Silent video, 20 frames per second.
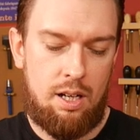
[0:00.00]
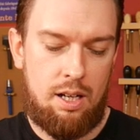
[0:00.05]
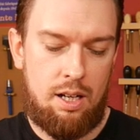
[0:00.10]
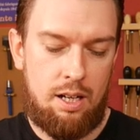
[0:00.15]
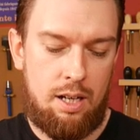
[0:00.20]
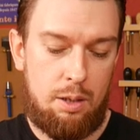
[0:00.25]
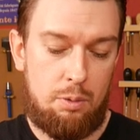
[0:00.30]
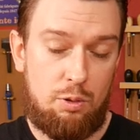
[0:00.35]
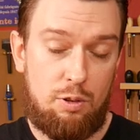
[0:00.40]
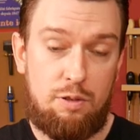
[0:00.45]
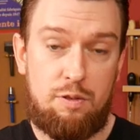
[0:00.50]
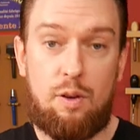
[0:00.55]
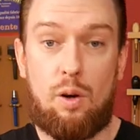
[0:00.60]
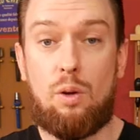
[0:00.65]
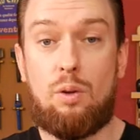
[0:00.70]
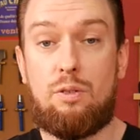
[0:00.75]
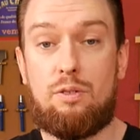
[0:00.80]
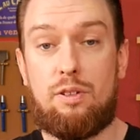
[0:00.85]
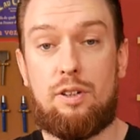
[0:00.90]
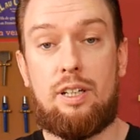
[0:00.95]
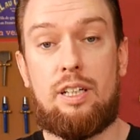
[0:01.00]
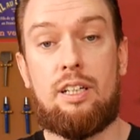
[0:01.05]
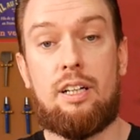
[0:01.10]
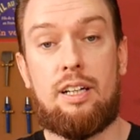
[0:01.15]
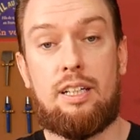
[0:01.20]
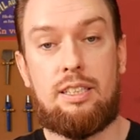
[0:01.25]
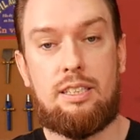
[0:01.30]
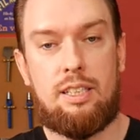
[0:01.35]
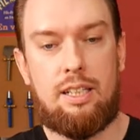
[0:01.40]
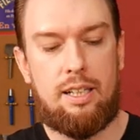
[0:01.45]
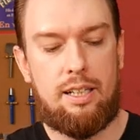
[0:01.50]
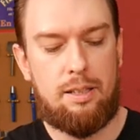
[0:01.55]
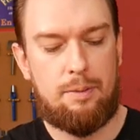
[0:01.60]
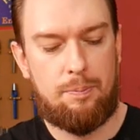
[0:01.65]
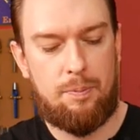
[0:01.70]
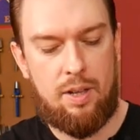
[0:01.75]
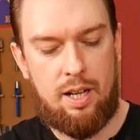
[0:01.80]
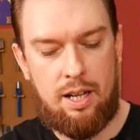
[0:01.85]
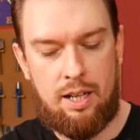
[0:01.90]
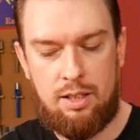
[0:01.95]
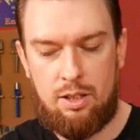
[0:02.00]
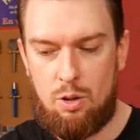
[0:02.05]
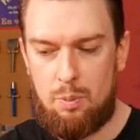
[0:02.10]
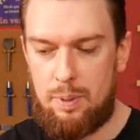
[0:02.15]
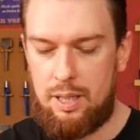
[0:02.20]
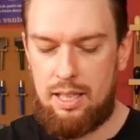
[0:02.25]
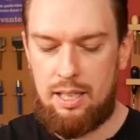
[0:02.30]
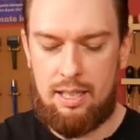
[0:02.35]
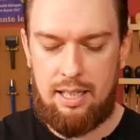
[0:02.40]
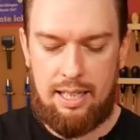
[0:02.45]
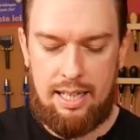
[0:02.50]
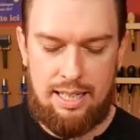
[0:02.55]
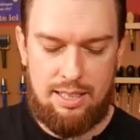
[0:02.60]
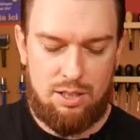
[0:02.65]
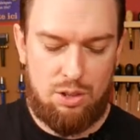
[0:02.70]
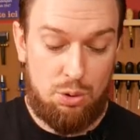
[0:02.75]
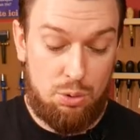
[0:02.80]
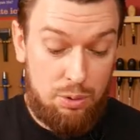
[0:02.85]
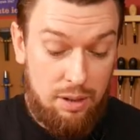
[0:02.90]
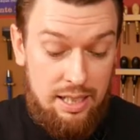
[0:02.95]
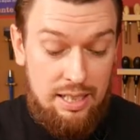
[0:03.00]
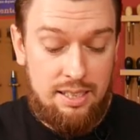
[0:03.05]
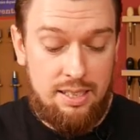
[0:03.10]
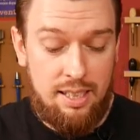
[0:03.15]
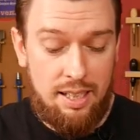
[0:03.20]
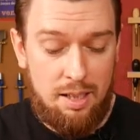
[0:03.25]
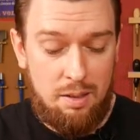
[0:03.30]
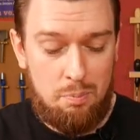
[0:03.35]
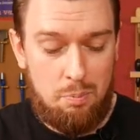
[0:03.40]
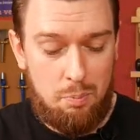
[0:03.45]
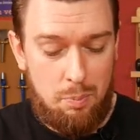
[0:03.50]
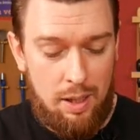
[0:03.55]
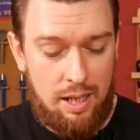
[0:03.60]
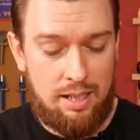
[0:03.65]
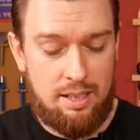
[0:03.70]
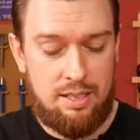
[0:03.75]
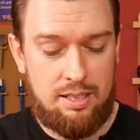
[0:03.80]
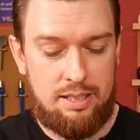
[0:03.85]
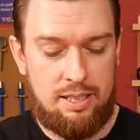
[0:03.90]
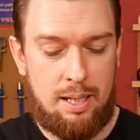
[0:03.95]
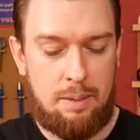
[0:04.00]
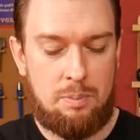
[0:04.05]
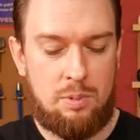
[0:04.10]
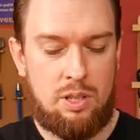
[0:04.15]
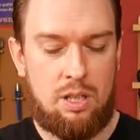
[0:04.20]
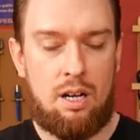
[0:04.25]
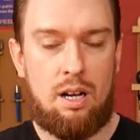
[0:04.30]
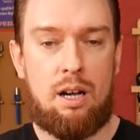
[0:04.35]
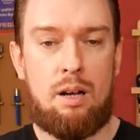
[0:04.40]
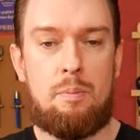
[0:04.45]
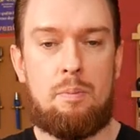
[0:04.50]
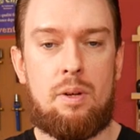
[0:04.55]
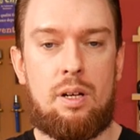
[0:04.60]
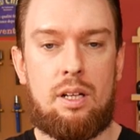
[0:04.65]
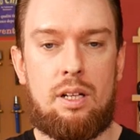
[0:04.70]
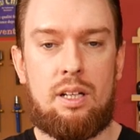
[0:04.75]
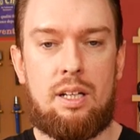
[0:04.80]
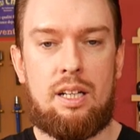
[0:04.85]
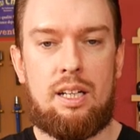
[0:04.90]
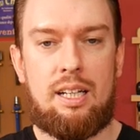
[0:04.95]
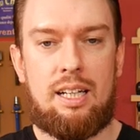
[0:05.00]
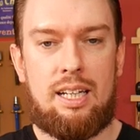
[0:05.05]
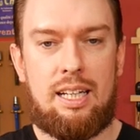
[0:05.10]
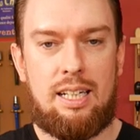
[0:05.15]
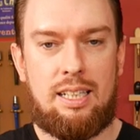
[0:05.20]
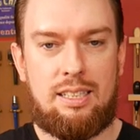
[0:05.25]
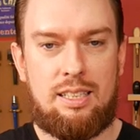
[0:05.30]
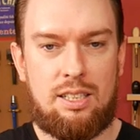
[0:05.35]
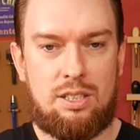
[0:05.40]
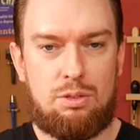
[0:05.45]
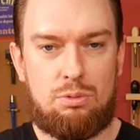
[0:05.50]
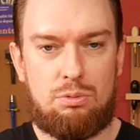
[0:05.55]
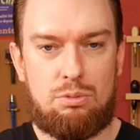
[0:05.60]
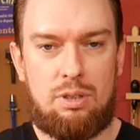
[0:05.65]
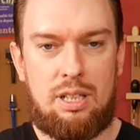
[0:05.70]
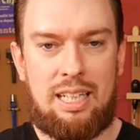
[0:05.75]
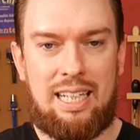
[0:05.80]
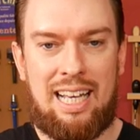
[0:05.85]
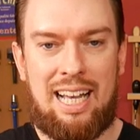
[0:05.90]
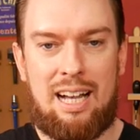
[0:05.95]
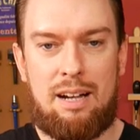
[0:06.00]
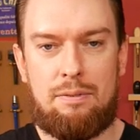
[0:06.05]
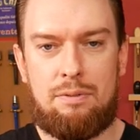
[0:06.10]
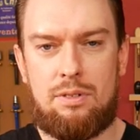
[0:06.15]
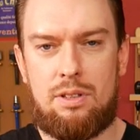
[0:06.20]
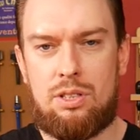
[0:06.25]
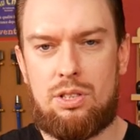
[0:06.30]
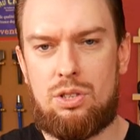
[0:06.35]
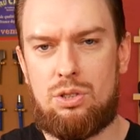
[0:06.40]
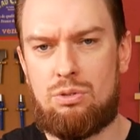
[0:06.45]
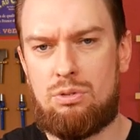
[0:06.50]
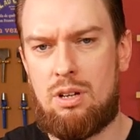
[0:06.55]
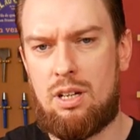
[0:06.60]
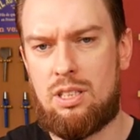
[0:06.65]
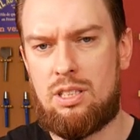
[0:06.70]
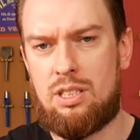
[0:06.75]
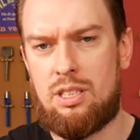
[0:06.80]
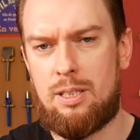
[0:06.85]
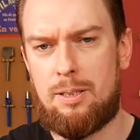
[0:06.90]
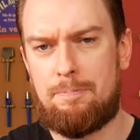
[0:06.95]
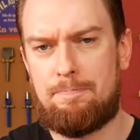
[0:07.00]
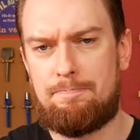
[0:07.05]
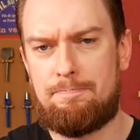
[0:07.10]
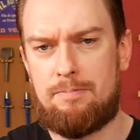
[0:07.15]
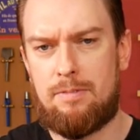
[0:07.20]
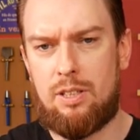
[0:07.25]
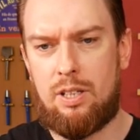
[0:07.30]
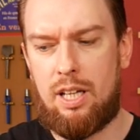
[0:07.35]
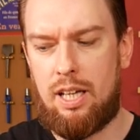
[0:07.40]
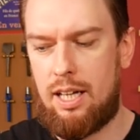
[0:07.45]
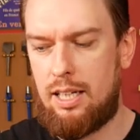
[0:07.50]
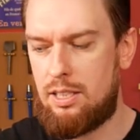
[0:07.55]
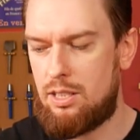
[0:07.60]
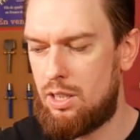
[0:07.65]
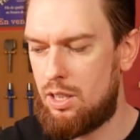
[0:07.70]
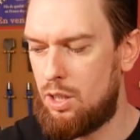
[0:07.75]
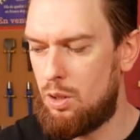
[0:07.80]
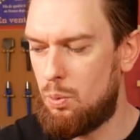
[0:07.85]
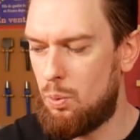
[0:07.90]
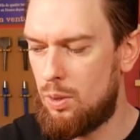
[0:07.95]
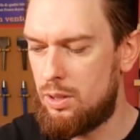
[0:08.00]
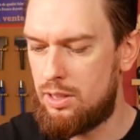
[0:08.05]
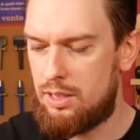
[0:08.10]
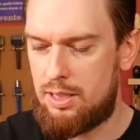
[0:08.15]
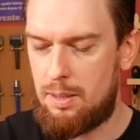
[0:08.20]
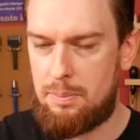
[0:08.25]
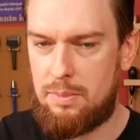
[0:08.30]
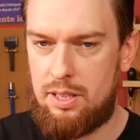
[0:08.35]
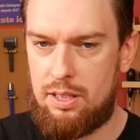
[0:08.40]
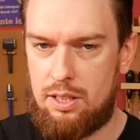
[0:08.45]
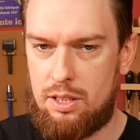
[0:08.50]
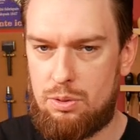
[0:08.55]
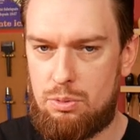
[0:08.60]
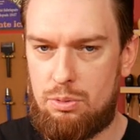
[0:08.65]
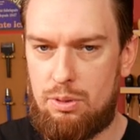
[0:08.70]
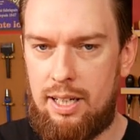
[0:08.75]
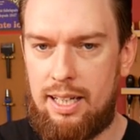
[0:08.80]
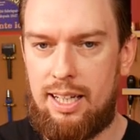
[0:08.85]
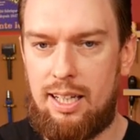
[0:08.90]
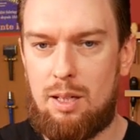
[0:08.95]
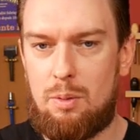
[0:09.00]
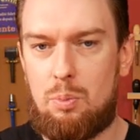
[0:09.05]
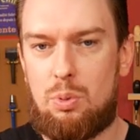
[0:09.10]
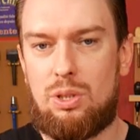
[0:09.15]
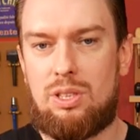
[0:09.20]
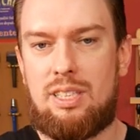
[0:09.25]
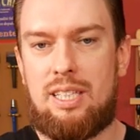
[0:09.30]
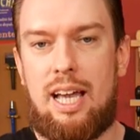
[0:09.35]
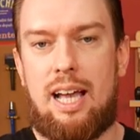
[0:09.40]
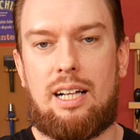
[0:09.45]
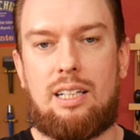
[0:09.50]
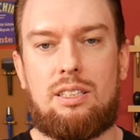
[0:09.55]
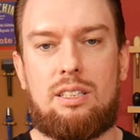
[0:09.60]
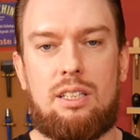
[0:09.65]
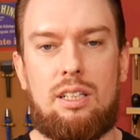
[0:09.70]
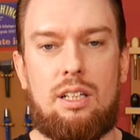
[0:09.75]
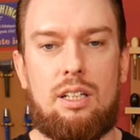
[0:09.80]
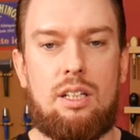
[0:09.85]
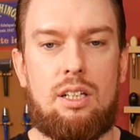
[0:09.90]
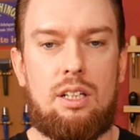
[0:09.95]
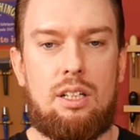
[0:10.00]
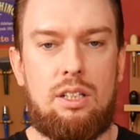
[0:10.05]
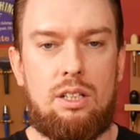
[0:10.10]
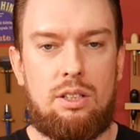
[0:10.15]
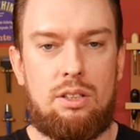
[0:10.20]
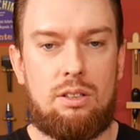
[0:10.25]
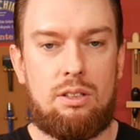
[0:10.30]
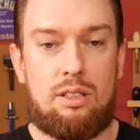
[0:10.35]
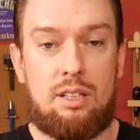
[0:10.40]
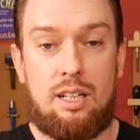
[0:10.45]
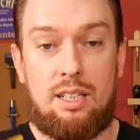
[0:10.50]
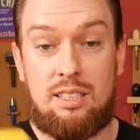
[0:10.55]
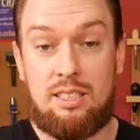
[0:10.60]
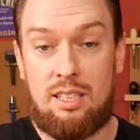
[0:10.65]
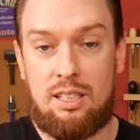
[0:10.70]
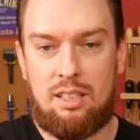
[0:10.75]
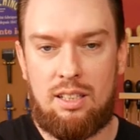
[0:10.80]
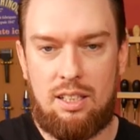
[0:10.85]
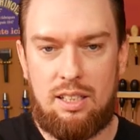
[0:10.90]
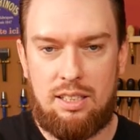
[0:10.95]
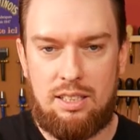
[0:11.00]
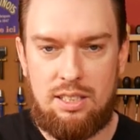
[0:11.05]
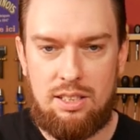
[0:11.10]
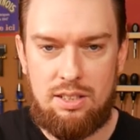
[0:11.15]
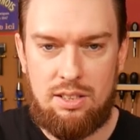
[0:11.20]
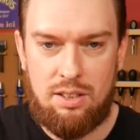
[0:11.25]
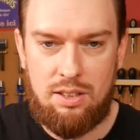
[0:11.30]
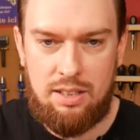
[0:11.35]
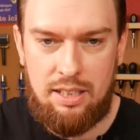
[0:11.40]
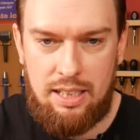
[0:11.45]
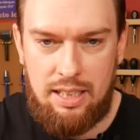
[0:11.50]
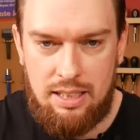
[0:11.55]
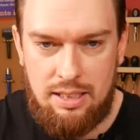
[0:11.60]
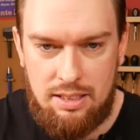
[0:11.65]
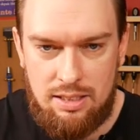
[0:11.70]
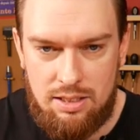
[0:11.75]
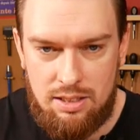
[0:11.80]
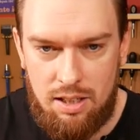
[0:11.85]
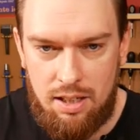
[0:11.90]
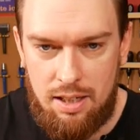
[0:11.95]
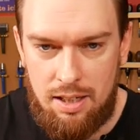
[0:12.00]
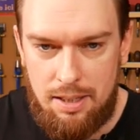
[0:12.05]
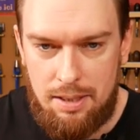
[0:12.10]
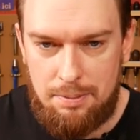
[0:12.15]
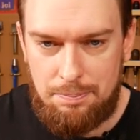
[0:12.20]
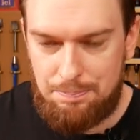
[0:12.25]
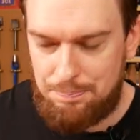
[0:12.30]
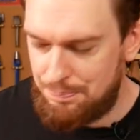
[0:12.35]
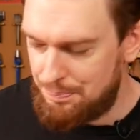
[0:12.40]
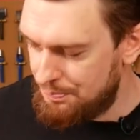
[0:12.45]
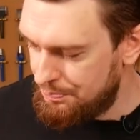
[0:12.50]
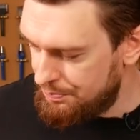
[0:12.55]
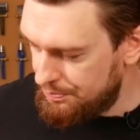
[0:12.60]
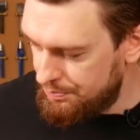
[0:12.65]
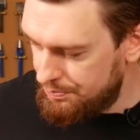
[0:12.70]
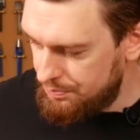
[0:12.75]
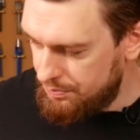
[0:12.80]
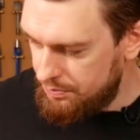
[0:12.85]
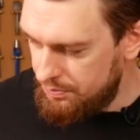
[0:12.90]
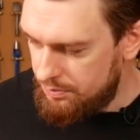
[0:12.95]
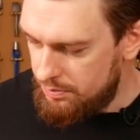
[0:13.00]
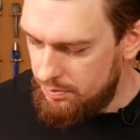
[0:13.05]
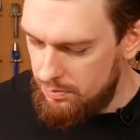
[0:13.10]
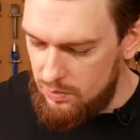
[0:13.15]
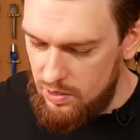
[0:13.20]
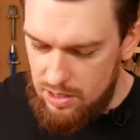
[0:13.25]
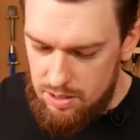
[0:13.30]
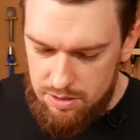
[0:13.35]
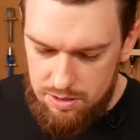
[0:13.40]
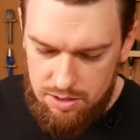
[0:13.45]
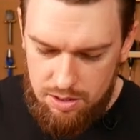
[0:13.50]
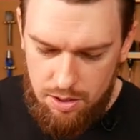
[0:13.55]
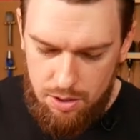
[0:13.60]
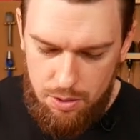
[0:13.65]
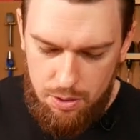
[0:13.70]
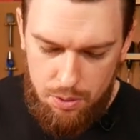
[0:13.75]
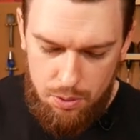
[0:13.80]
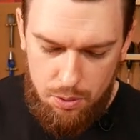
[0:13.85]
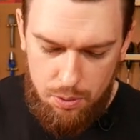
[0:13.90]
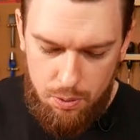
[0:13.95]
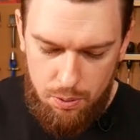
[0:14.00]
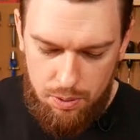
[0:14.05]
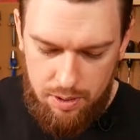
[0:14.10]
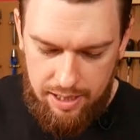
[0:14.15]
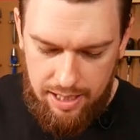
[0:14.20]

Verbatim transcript: uh, it will fold very nicely and there'll be less creasing, but at the same time, it doesn't really have the structure, okay? So you want something that's really gonna protect your nice sunglasses on the inside. So